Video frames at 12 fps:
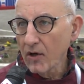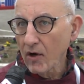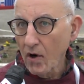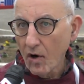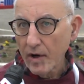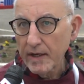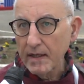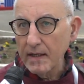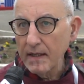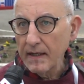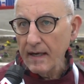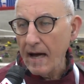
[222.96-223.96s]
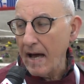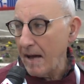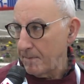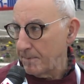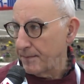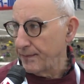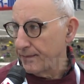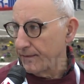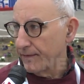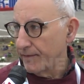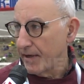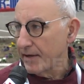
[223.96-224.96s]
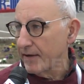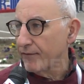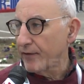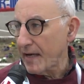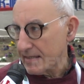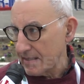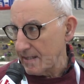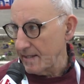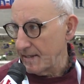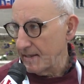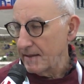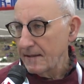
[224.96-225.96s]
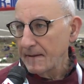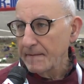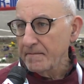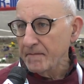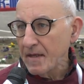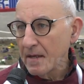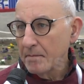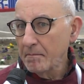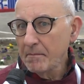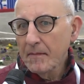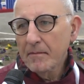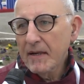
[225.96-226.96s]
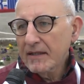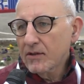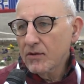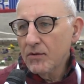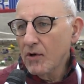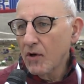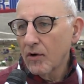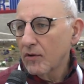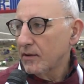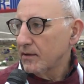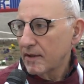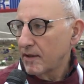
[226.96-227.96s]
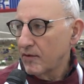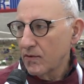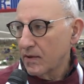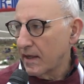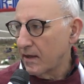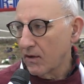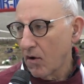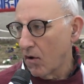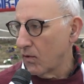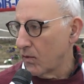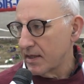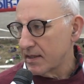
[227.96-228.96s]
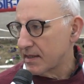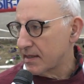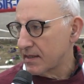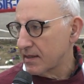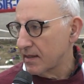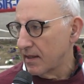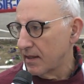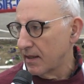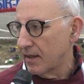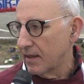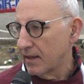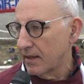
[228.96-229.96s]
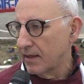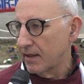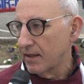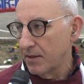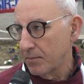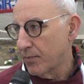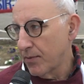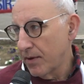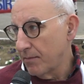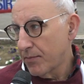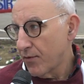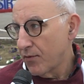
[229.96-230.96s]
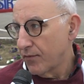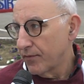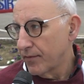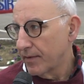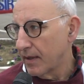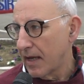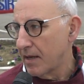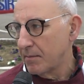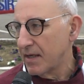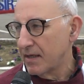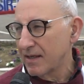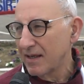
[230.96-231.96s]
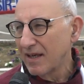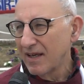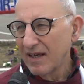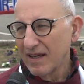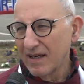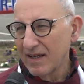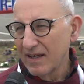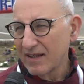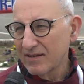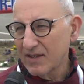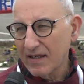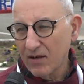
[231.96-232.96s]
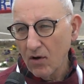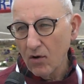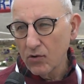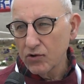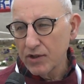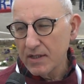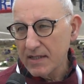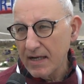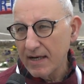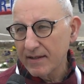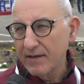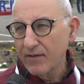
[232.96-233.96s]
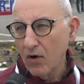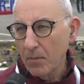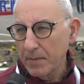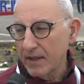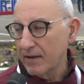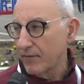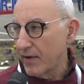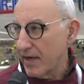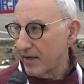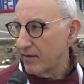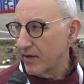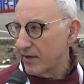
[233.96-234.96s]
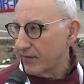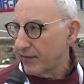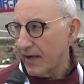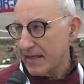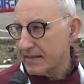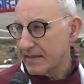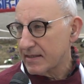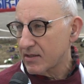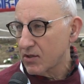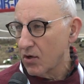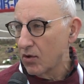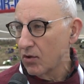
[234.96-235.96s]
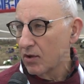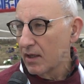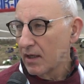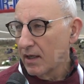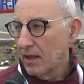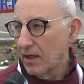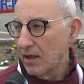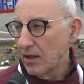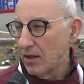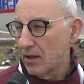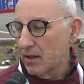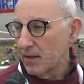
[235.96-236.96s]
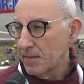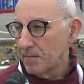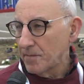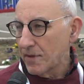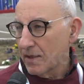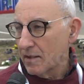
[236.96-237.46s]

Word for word: going up very fastly but you know you can always uh, imp improve i mean uh, technologies are developing very very fast so um,